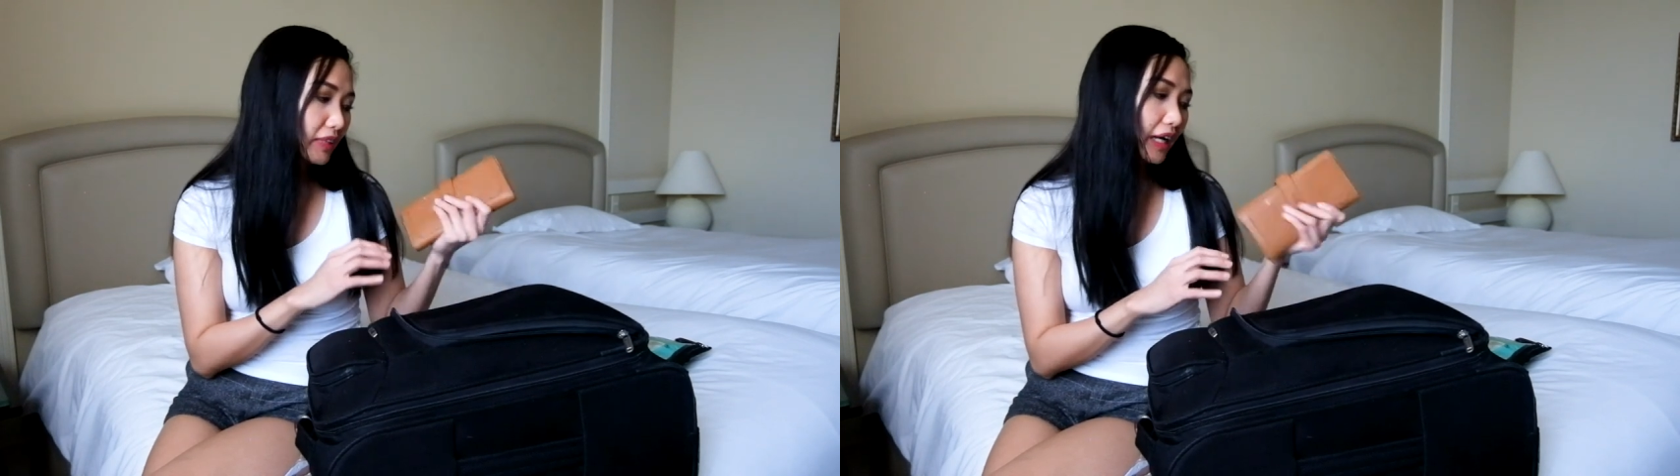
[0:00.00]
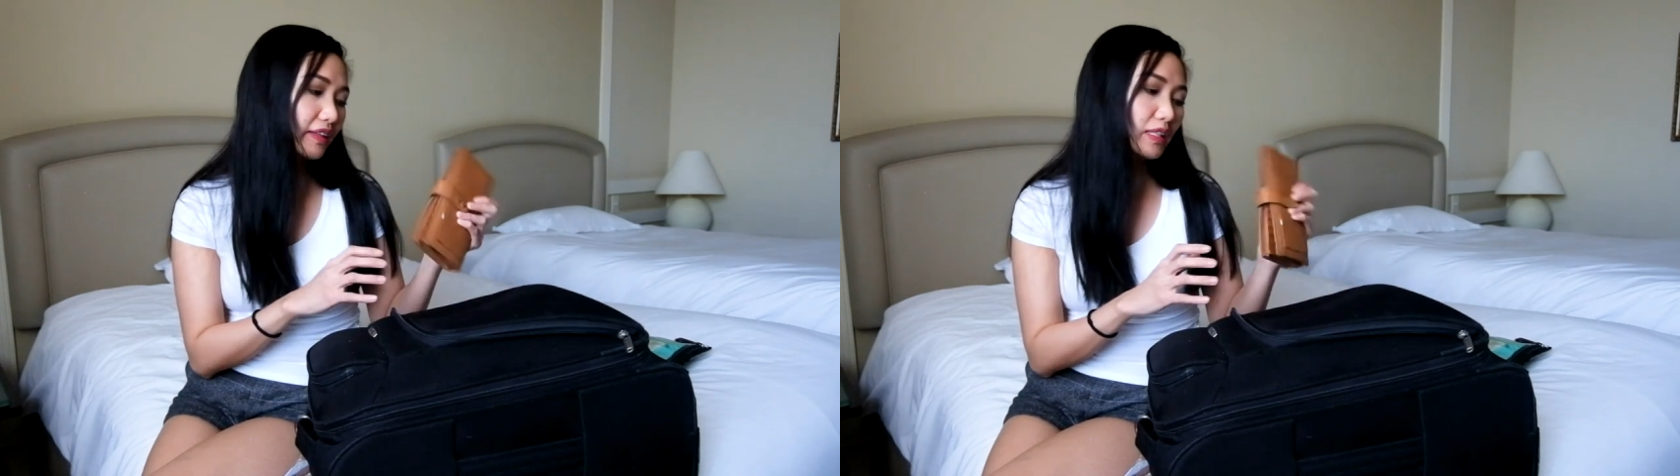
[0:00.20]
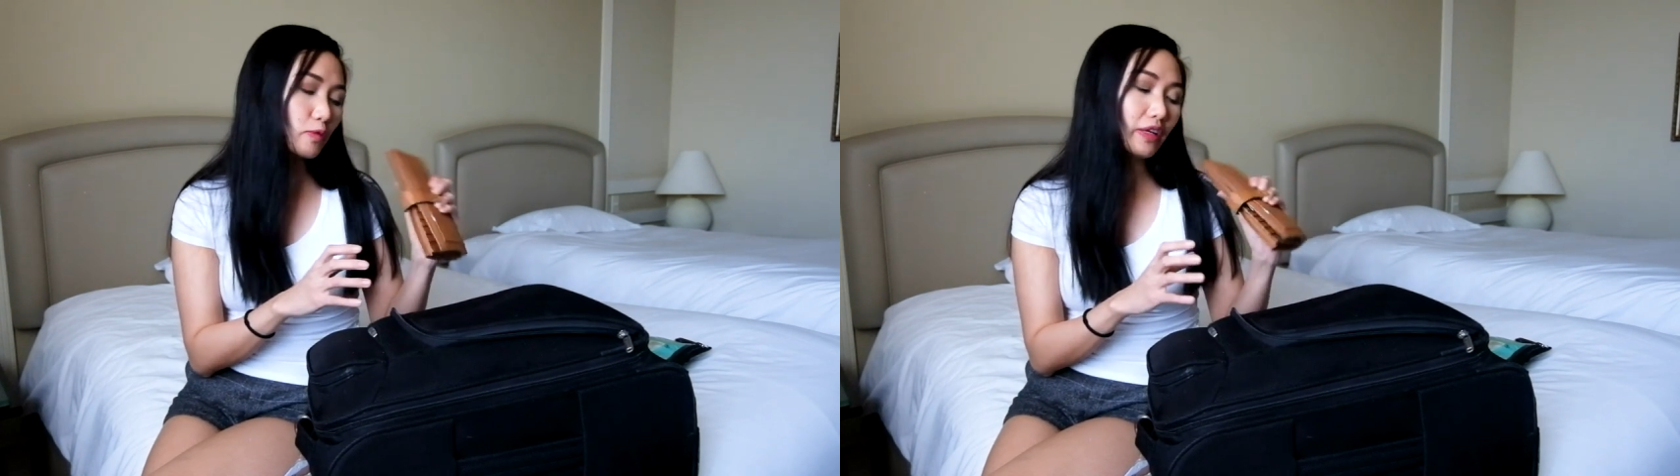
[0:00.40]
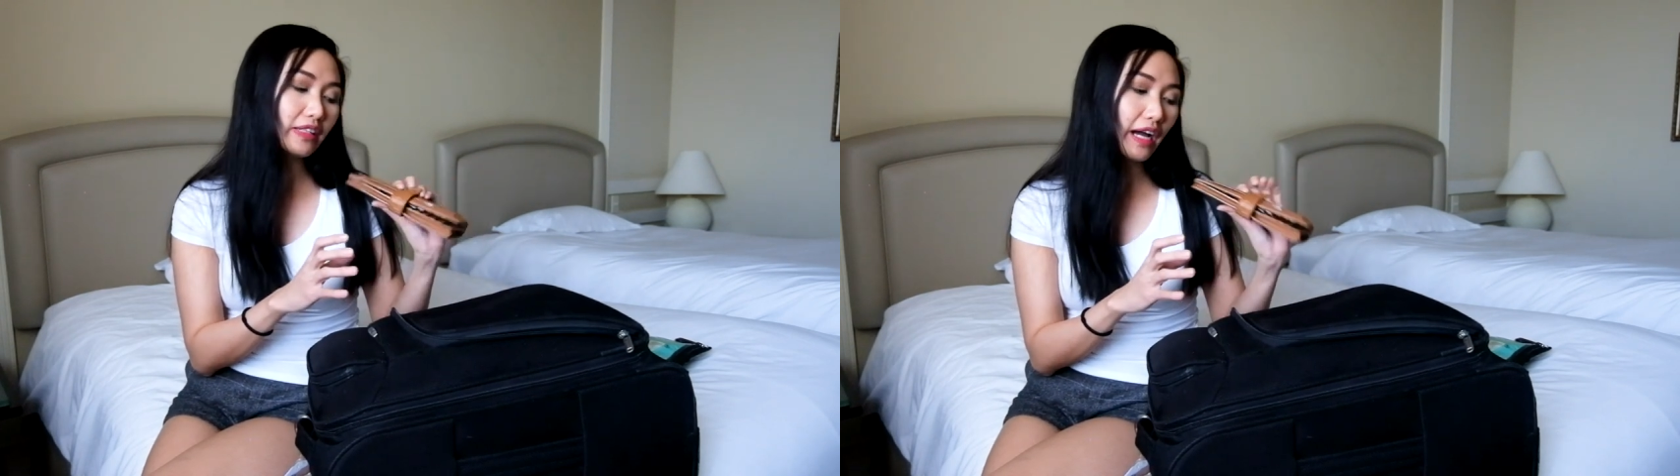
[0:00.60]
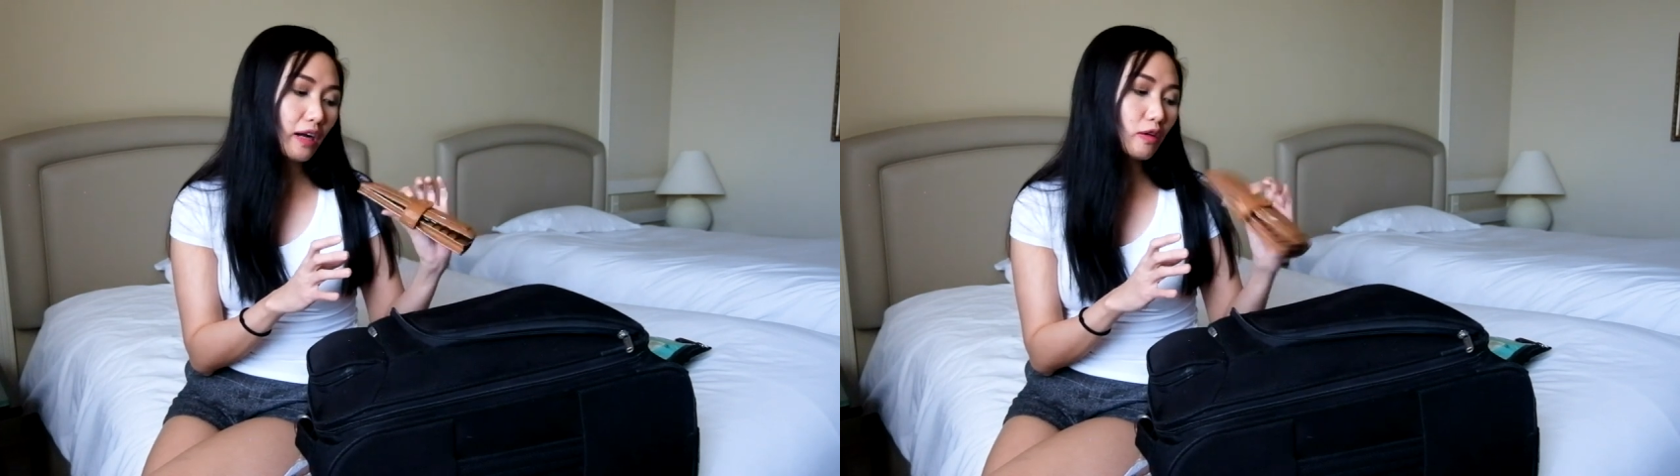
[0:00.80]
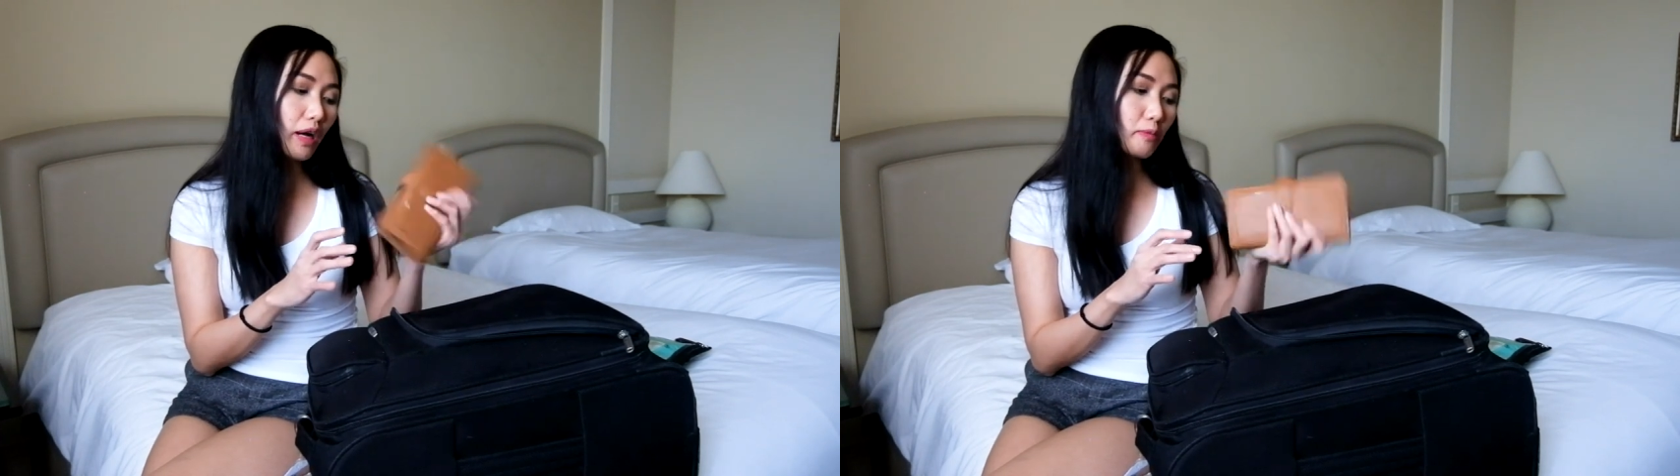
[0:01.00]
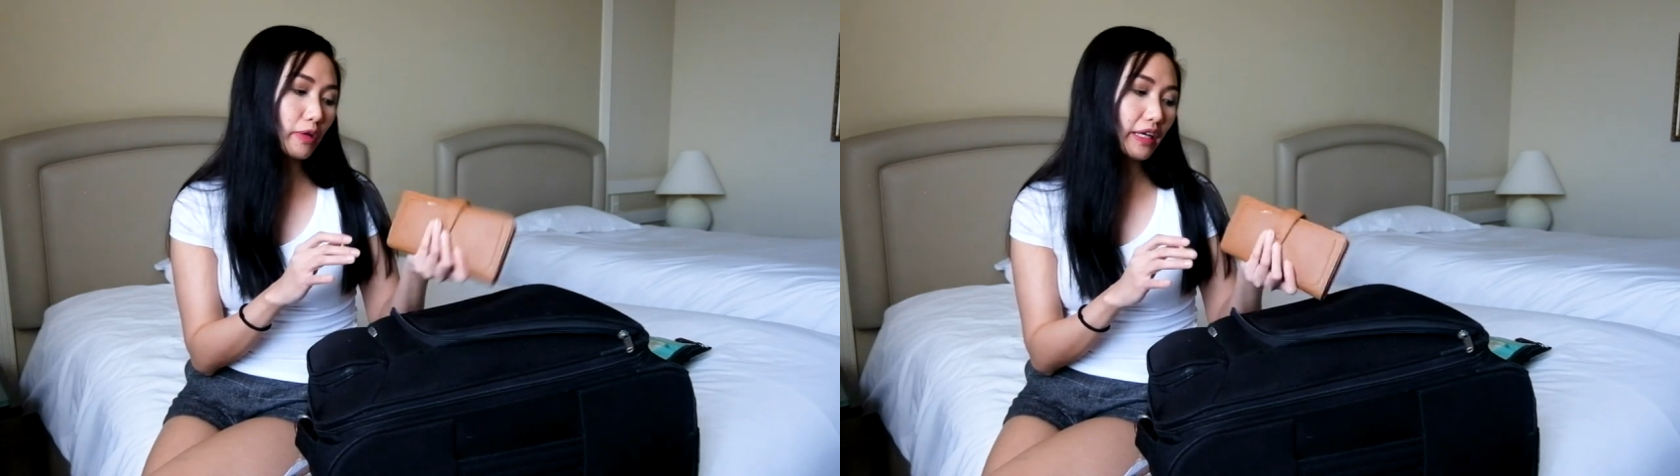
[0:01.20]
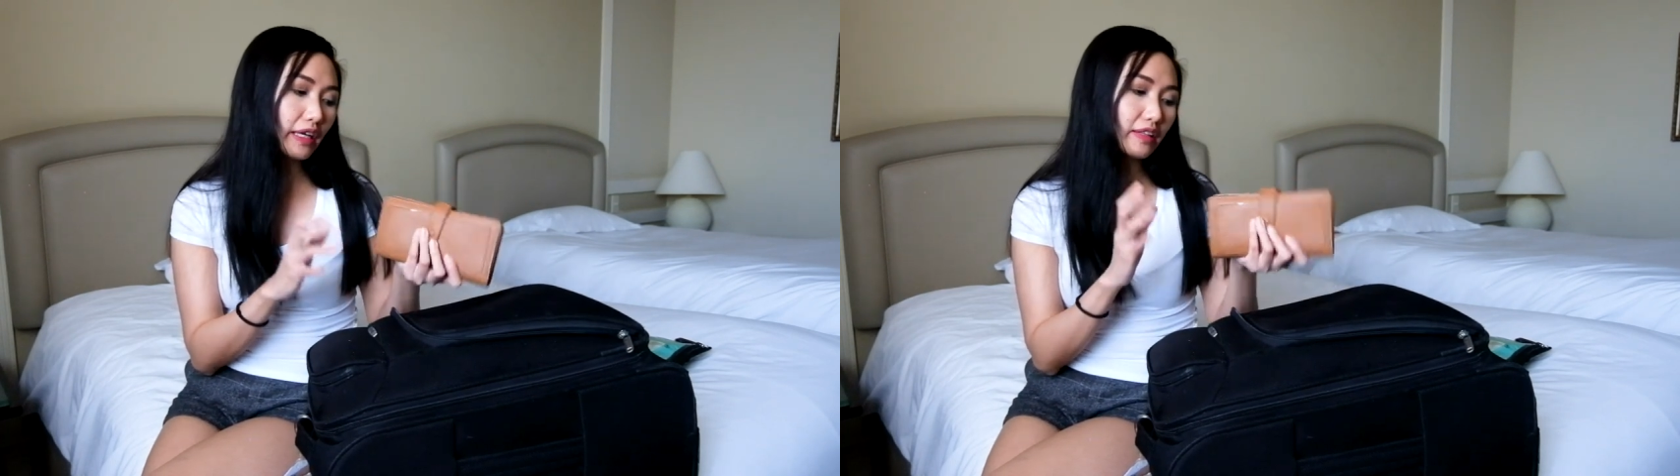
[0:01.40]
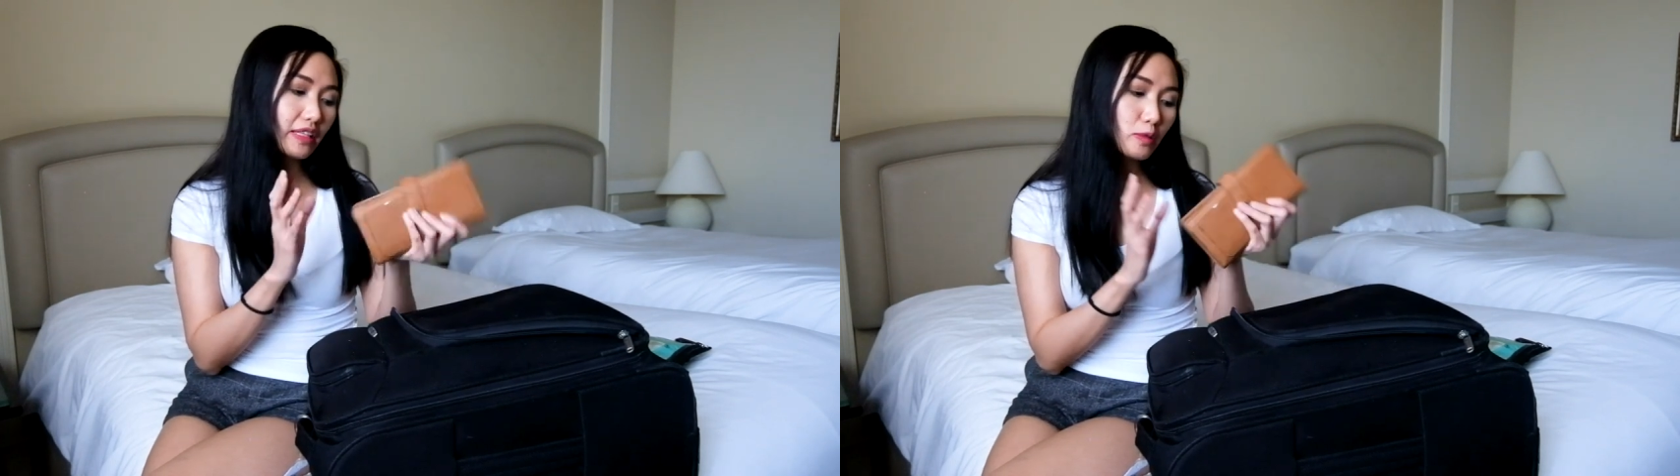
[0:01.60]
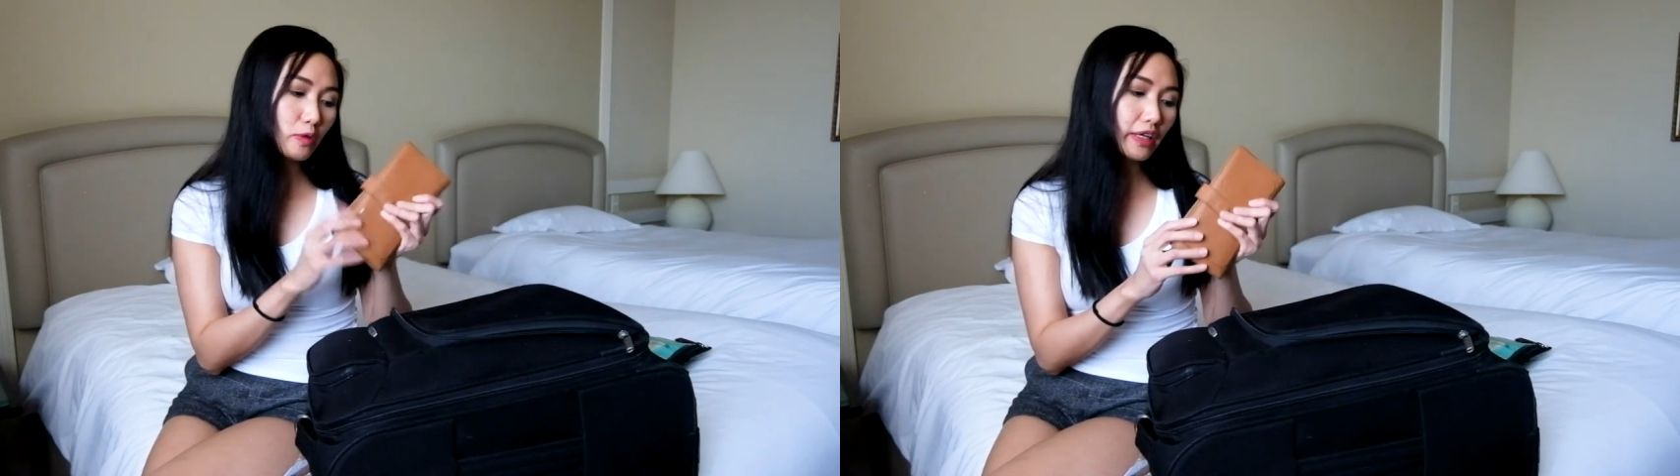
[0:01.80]
yeah that's why now I'm bringing
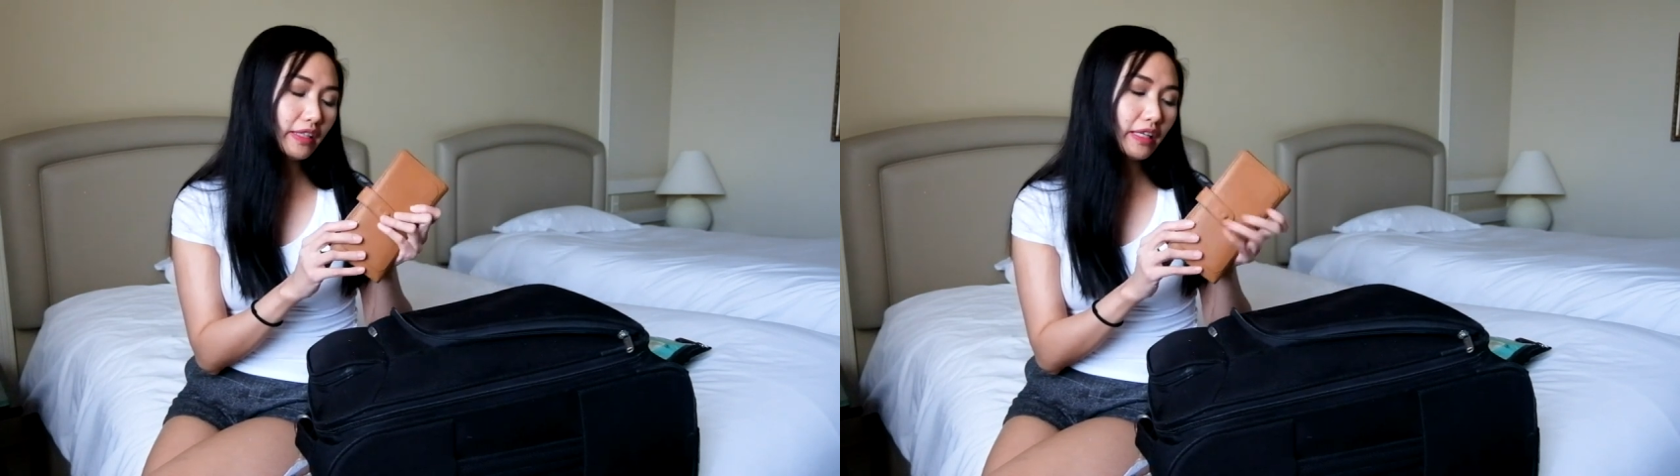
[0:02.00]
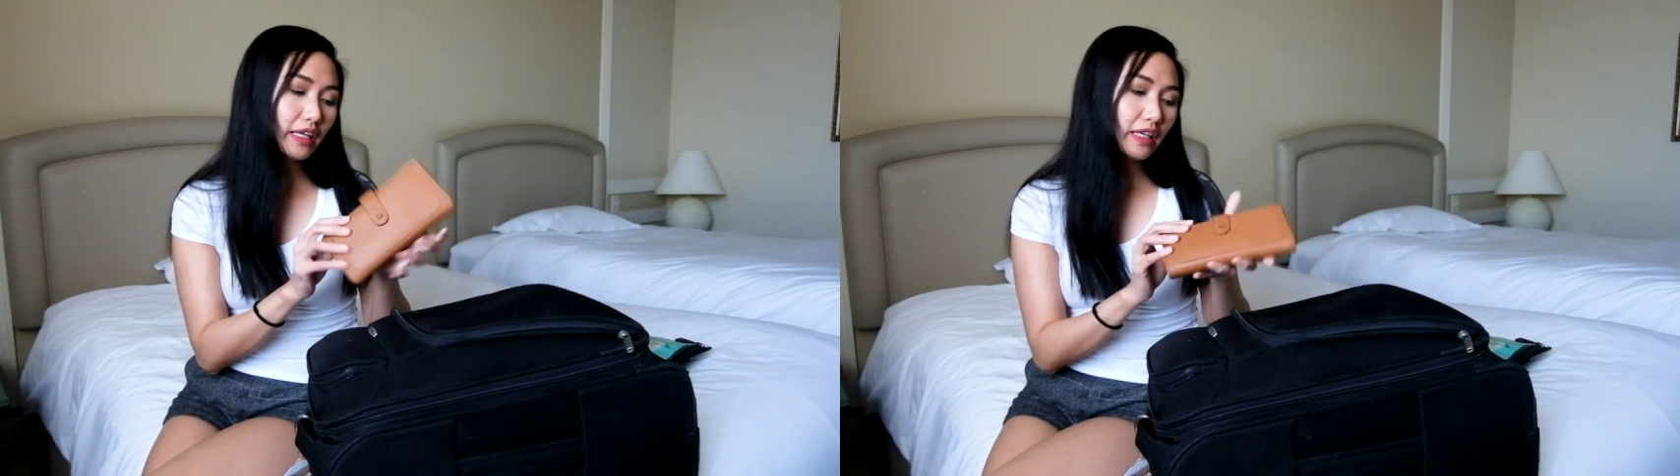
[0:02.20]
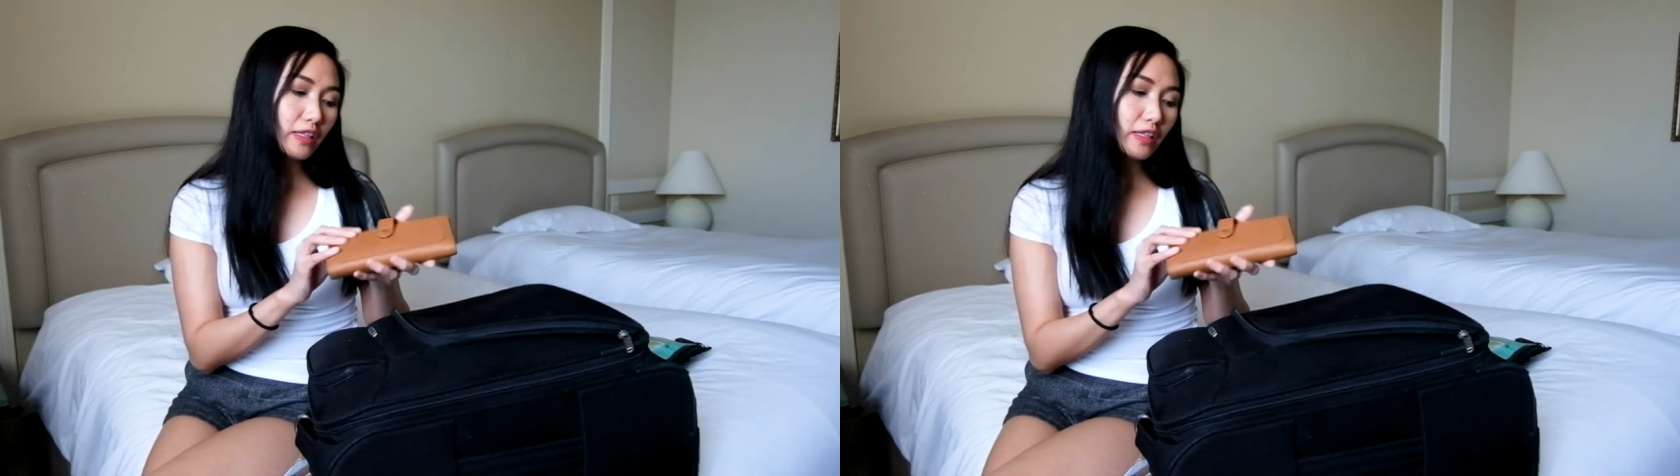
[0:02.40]
this one